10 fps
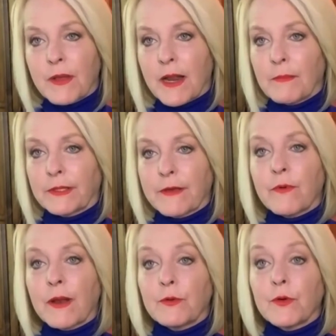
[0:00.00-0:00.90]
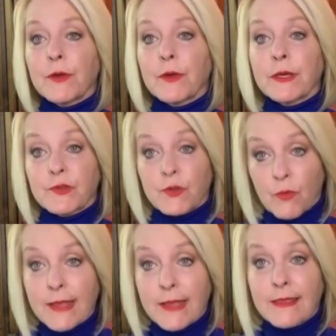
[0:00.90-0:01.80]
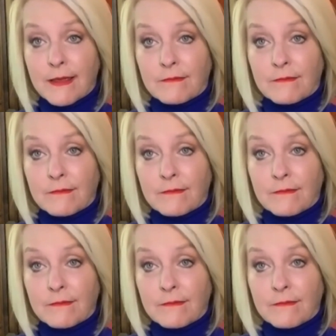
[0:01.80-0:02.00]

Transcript: I believe what I'm doing is the right thing.